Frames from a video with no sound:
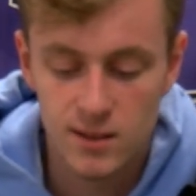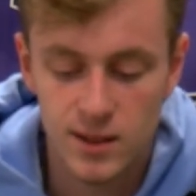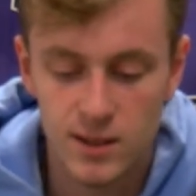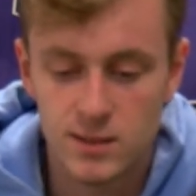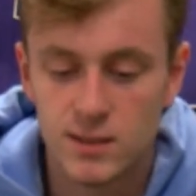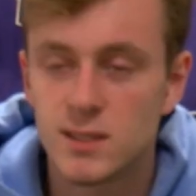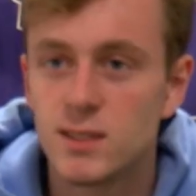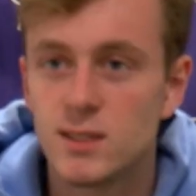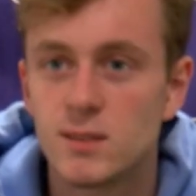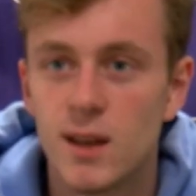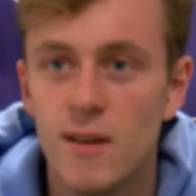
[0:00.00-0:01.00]
a
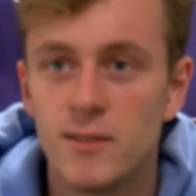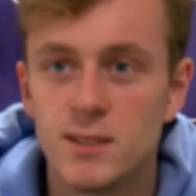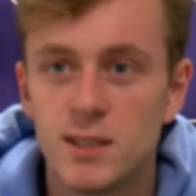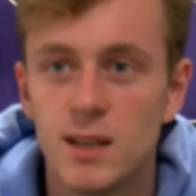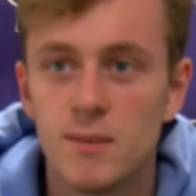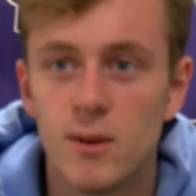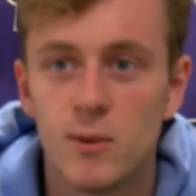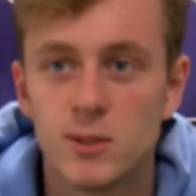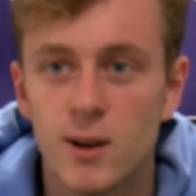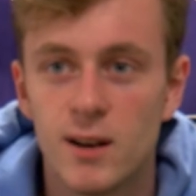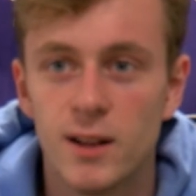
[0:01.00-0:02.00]
distance heavy team, and we're
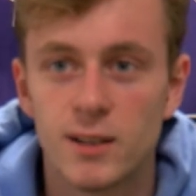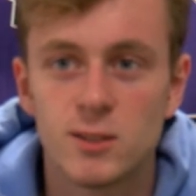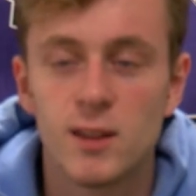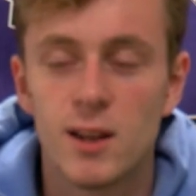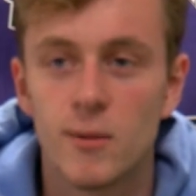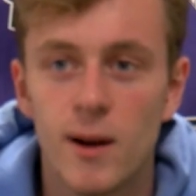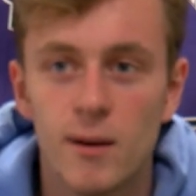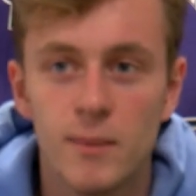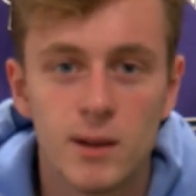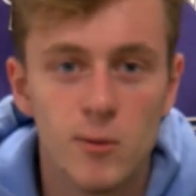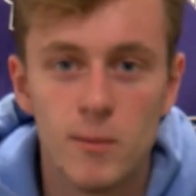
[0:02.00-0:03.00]
trying to like turn that around and
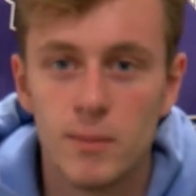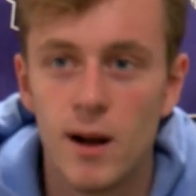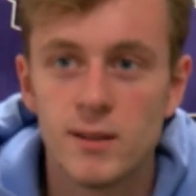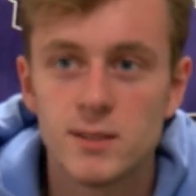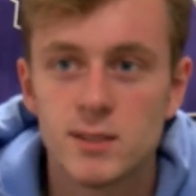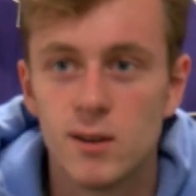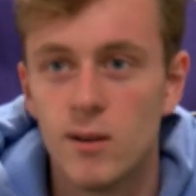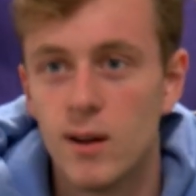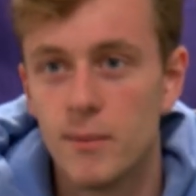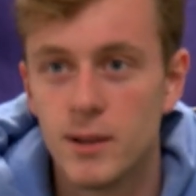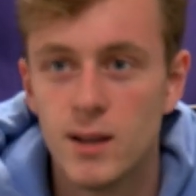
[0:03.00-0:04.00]
make it more balanced. So
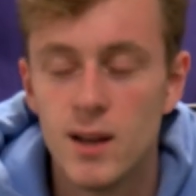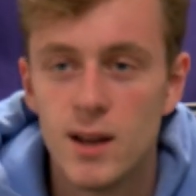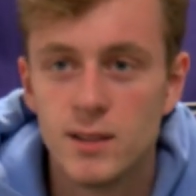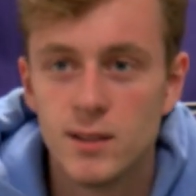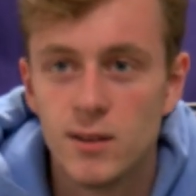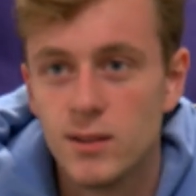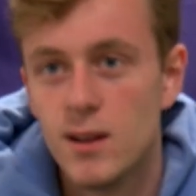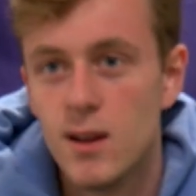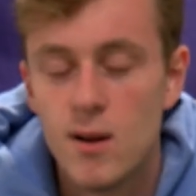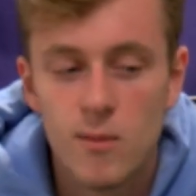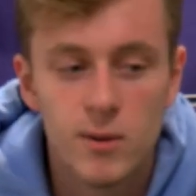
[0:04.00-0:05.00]
I mean, you know,
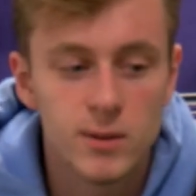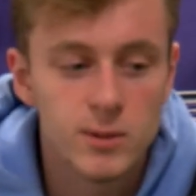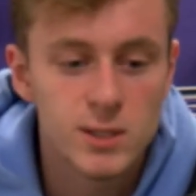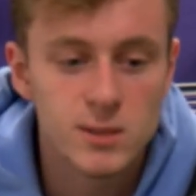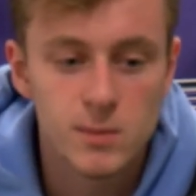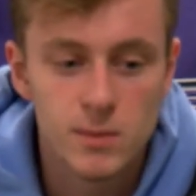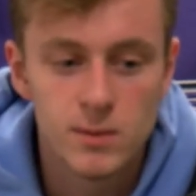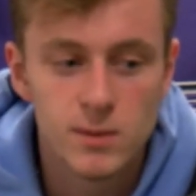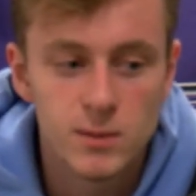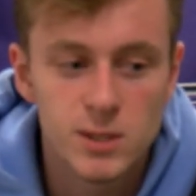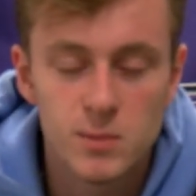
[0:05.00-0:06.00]
we're just
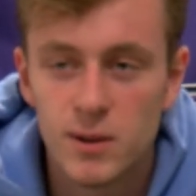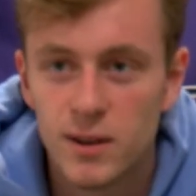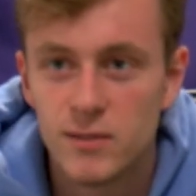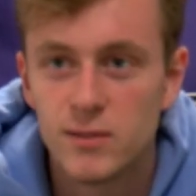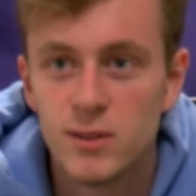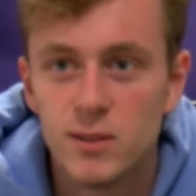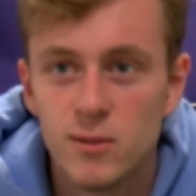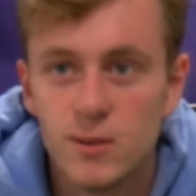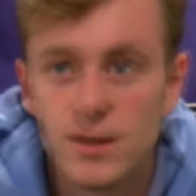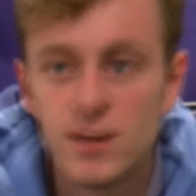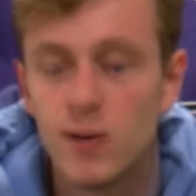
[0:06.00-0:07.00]
putting our foot in the
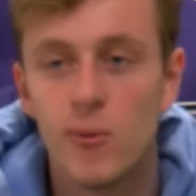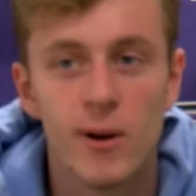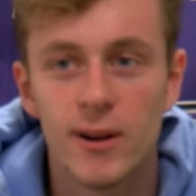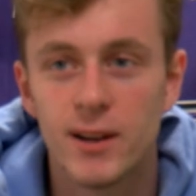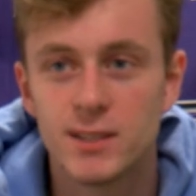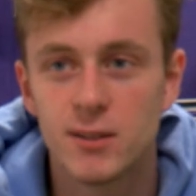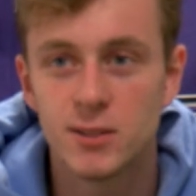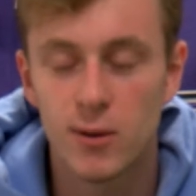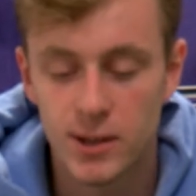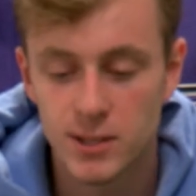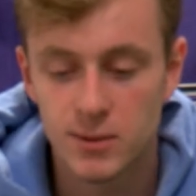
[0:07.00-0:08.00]
doors. And no worries, I was
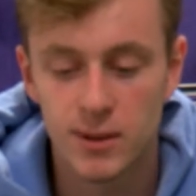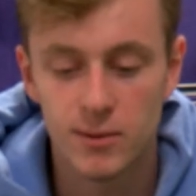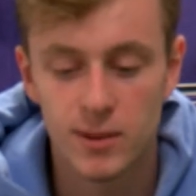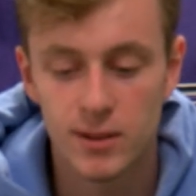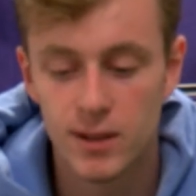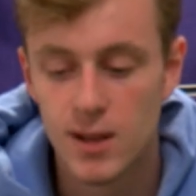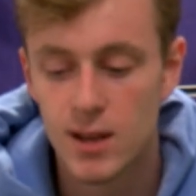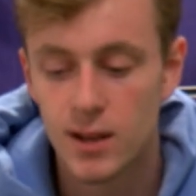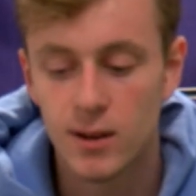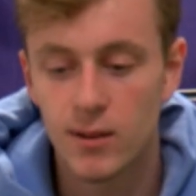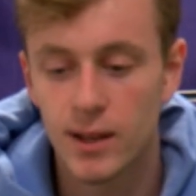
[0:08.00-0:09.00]
going into it with a,
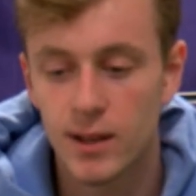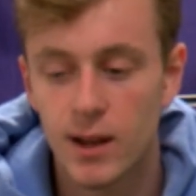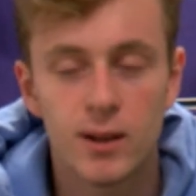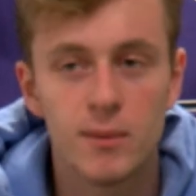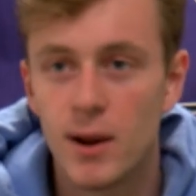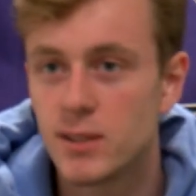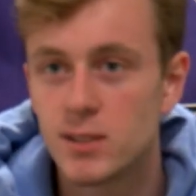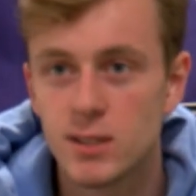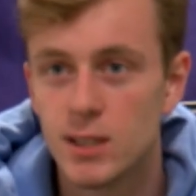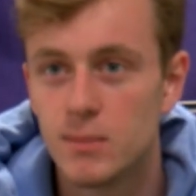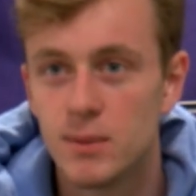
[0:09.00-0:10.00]
you know, like a good amount of
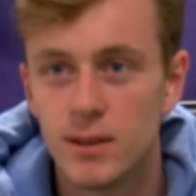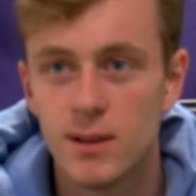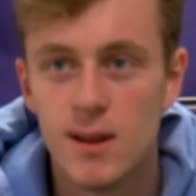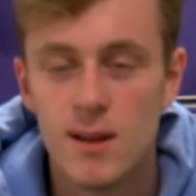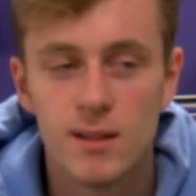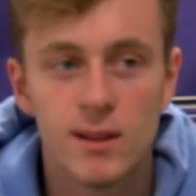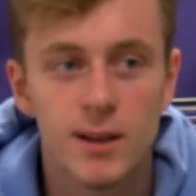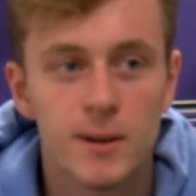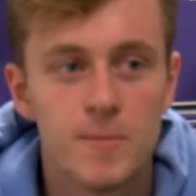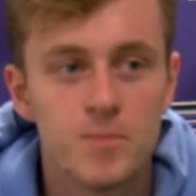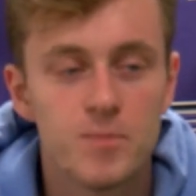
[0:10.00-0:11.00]
sleep, and like,